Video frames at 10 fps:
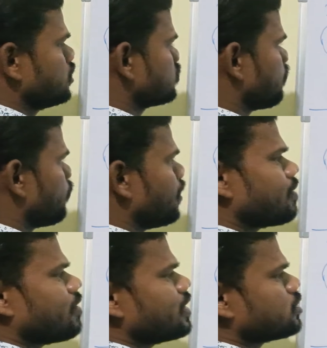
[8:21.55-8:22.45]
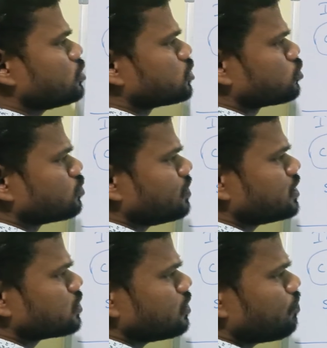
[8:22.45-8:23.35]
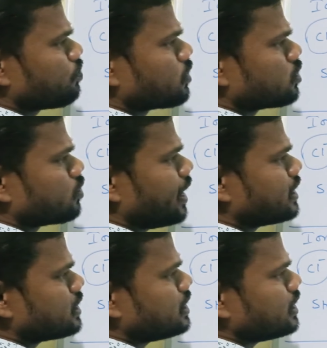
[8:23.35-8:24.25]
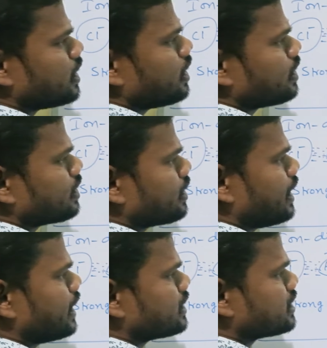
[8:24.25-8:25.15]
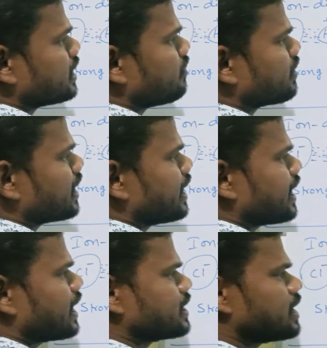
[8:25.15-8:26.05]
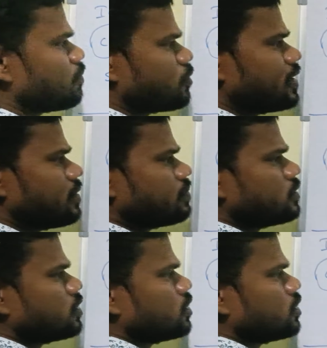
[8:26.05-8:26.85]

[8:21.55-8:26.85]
So polar molecules 2 means so HCl, then HCl we can take example now.